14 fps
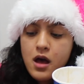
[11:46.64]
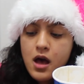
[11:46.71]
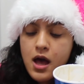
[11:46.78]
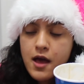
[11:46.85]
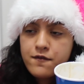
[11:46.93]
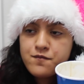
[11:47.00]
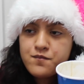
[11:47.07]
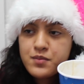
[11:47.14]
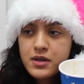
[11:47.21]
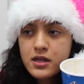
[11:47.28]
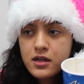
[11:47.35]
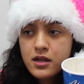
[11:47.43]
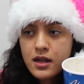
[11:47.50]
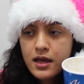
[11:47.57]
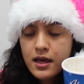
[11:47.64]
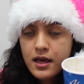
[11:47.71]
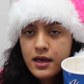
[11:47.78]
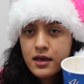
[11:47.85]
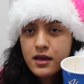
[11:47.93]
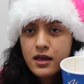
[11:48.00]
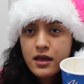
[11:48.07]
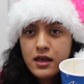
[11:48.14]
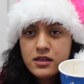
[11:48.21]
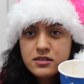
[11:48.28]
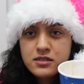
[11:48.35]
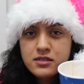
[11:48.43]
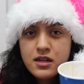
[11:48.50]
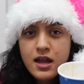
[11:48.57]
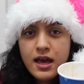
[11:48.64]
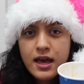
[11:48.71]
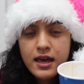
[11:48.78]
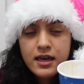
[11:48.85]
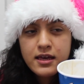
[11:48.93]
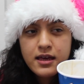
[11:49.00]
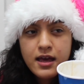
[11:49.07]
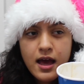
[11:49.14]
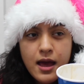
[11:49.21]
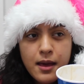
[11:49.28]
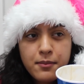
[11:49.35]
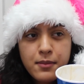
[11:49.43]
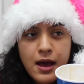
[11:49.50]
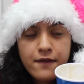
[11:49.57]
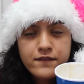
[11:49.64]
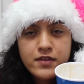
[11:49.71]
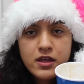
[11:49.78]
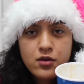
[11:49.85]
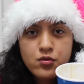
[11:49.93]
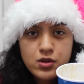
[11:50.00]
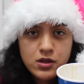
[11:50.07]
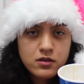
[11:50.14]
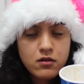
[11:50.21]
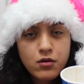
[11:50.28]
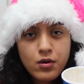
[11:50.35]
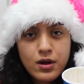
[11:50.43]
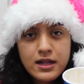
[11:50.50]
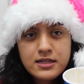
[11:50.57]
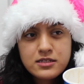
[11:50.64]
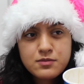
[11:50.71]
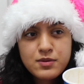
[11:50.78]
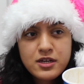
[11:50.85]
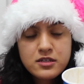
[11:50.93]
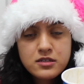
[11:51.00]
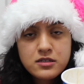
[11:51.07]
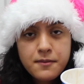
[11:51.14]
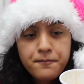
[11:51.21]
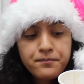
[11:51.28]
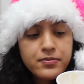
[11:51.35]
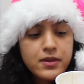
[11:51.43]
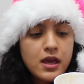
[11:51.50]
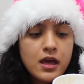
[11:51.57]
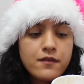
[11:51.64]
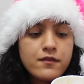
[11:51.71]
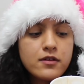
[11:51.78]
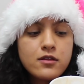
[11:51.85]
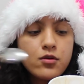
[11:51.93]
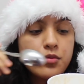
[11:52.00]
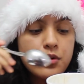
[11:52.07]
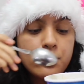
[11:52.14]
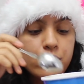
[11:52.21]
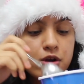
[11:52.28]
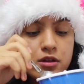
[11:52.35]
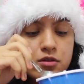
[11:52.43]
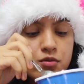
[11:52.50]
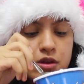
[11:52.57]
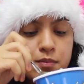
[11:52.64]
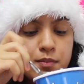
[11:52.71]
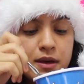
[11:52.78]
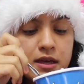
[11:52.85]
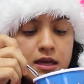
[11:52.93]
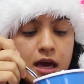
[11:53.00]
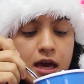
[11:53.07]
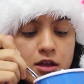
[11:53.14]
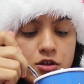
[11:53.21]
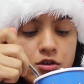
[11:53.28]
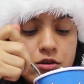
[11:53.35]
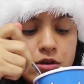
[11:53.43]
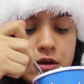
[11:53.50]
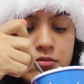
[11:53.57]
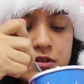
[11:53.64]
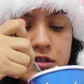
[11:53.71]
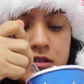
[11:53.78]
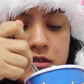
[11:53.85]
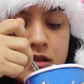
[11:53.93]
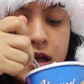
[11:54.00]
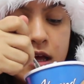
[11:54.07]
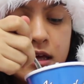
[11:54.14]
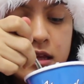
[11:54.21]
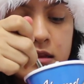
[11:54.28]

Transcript: I've been like, it's like I'm having withdrawals, because even though we weren't with Pinky, I knew he was like